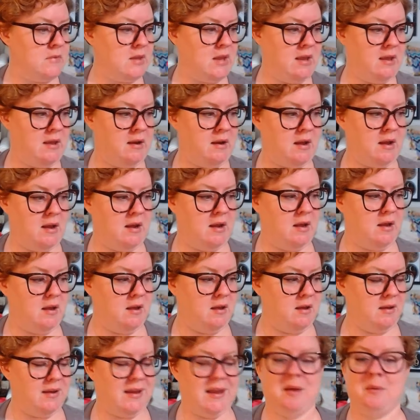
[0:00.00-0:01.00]
And
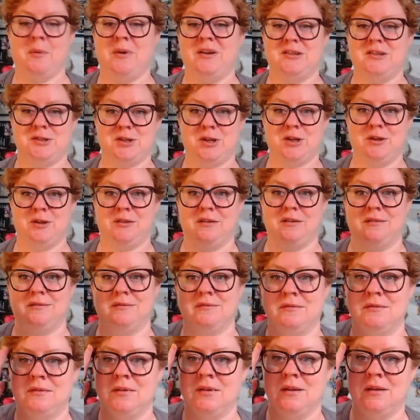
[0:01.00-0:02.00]
I can't wait to show you
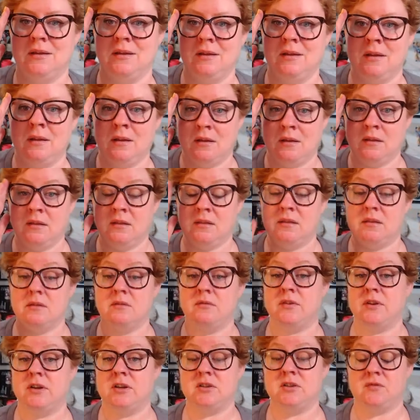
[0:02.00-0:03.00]
the
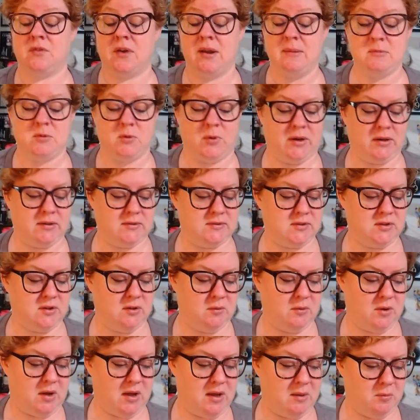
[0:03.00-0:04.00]
finished framed one.
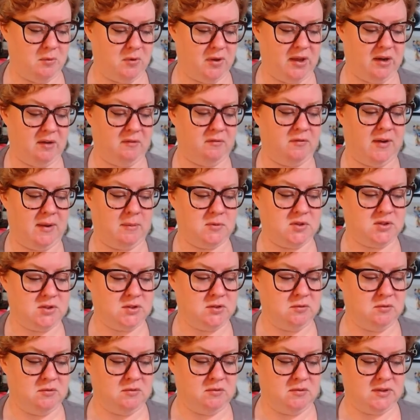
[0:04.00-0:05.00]
So I will get it framed
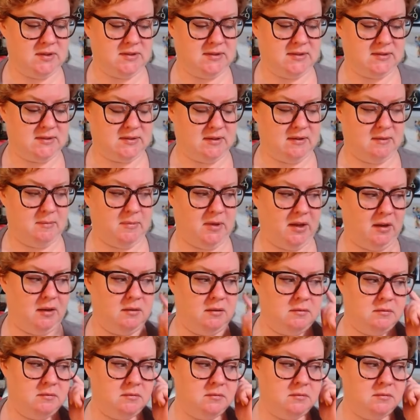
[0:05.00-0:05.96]
soon because it's going to be